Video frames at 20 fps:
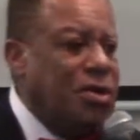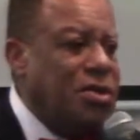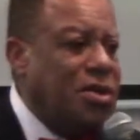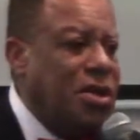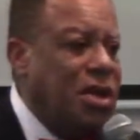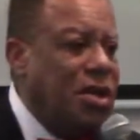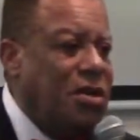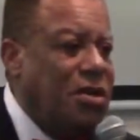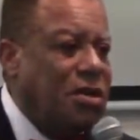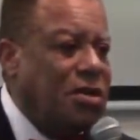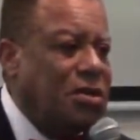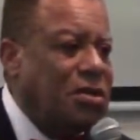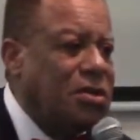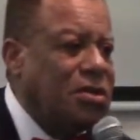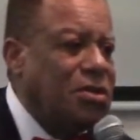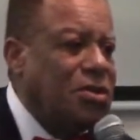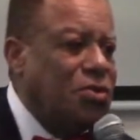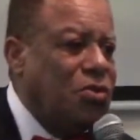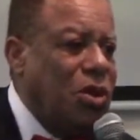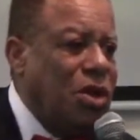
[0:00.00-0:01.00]
conference
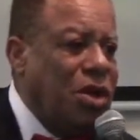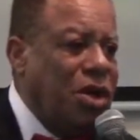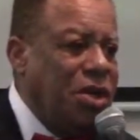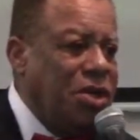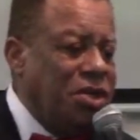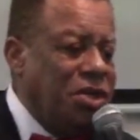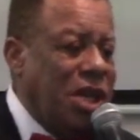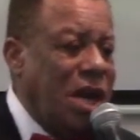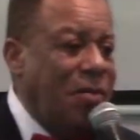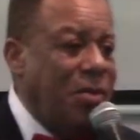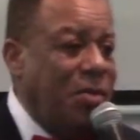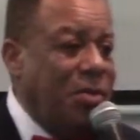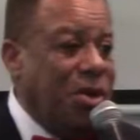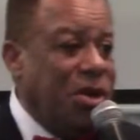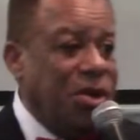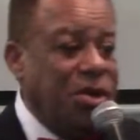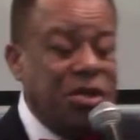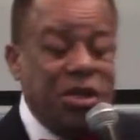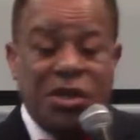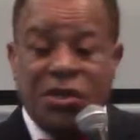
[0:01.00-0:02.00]
that is where it needs to stop. And we'll
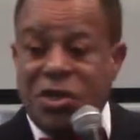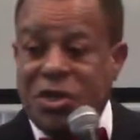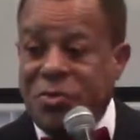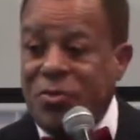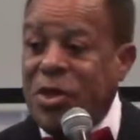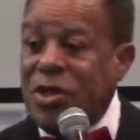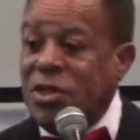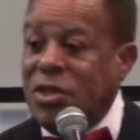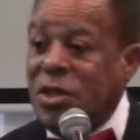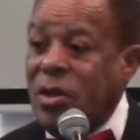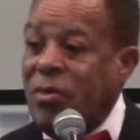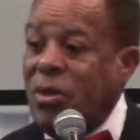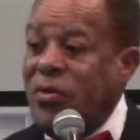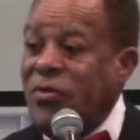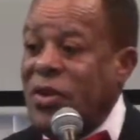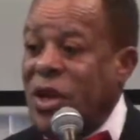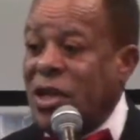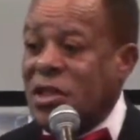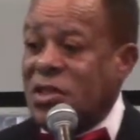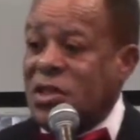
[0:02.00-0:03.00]
continue this message up
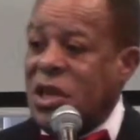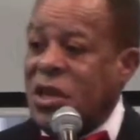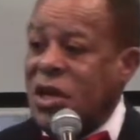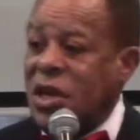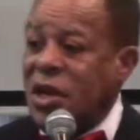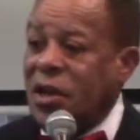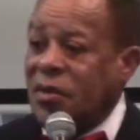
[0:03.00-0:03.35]
next